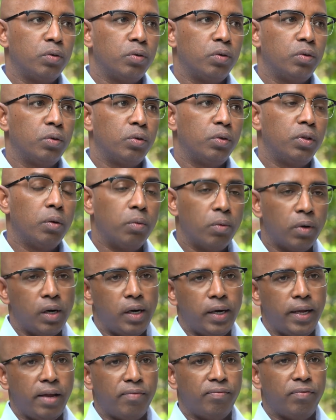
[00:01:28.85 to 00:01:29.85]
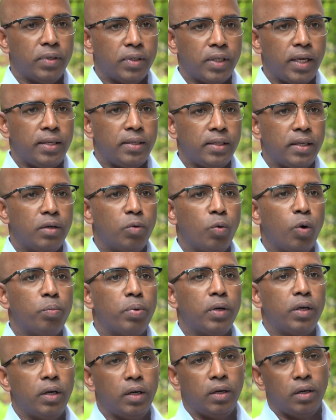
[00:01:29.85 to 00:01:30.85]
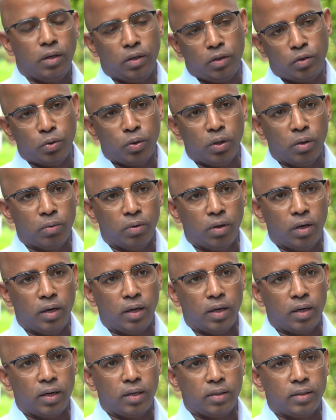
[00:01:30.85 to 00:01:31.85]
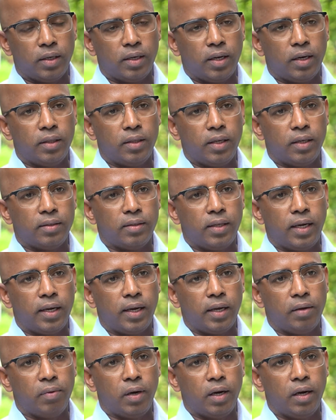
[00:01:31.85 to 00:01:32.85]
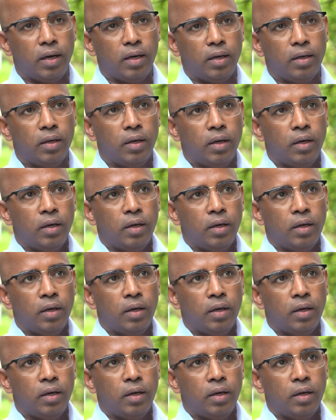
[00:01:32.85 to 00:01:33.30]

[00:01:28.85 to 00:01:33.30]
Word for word: uh, the world, emphasize and open uh, to the world are uh, certain things that I will uh,